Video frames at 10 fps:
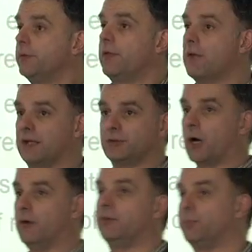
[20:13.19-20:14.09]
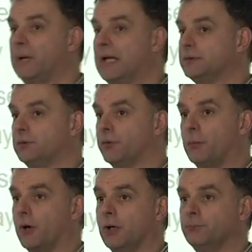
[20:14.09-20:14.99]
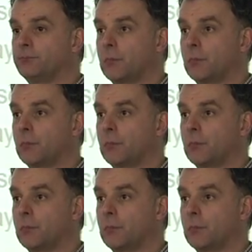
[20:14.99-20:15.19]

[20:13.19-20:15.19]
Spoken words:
then that diary is blank tomorrow